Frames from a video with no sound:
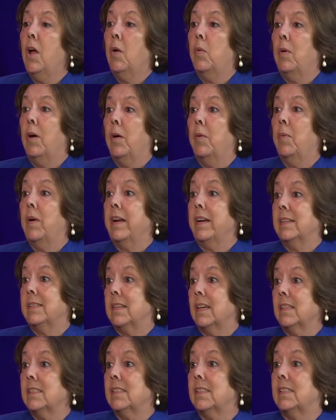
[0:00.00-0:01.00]
Well, what it
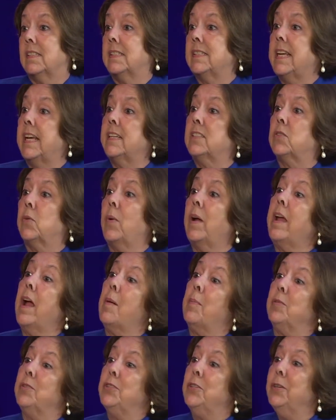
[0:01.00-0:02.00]
does is it takes away
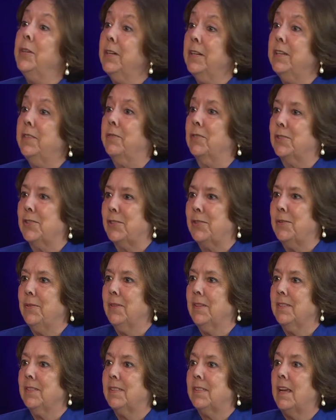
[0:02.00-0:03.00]
opportunity for
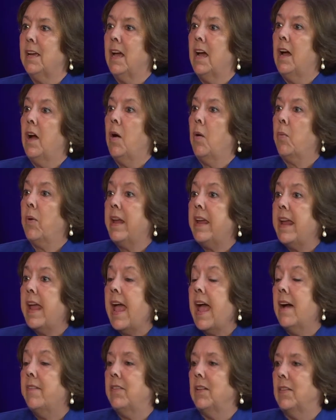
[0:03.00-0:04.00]
students. We
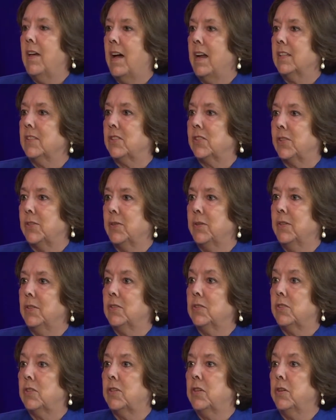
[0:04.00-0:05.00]
have a lot of
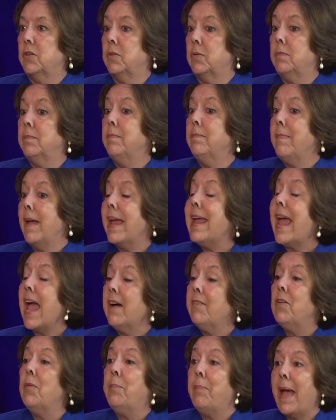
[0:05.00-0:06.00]
students who may
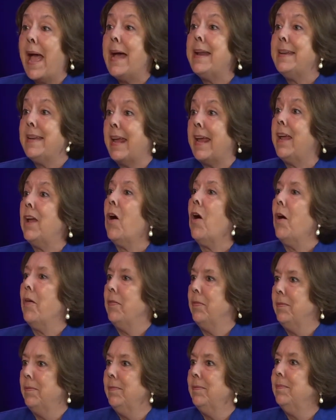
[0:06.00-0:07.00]
have a bad day
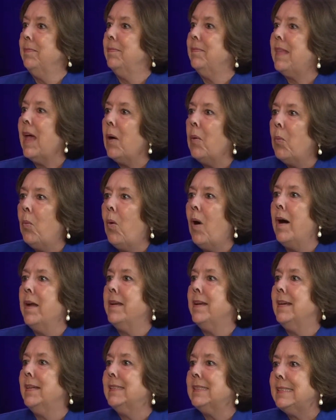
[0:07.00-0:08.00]
on that
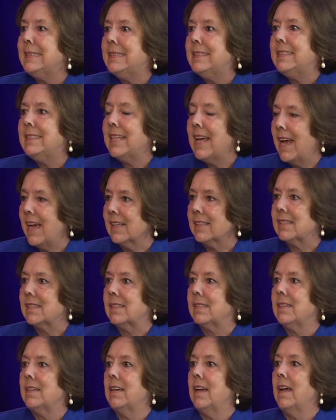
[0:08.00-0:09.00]
one
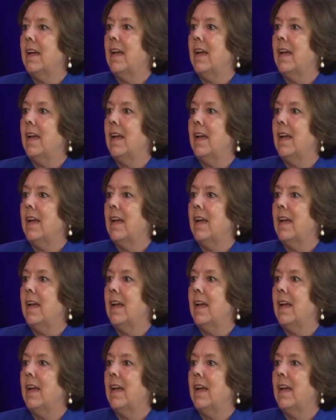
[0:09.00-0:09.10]
test,